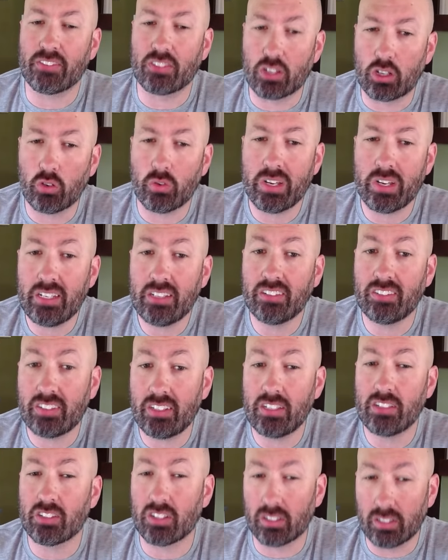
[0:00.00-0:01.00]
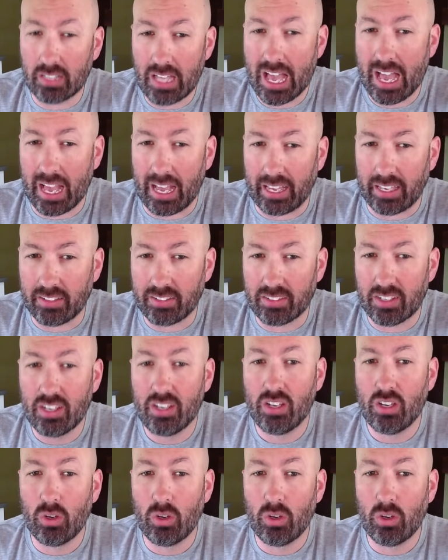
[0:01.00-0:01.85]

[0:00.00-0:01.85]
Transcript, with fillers: if the green C's are lies,